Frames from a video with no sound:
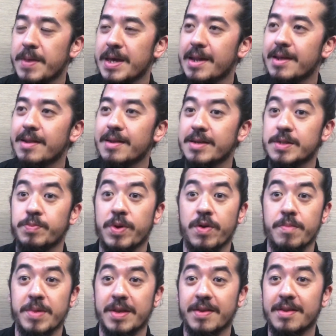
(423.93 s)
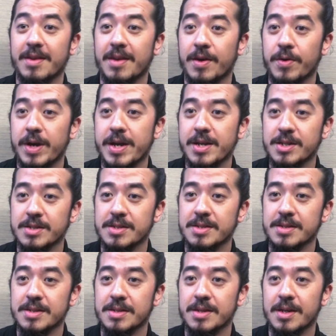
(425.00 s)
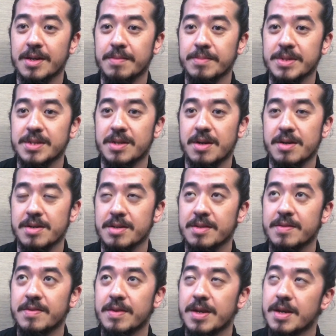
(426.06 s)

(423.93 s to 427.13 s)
little experiment that our agency started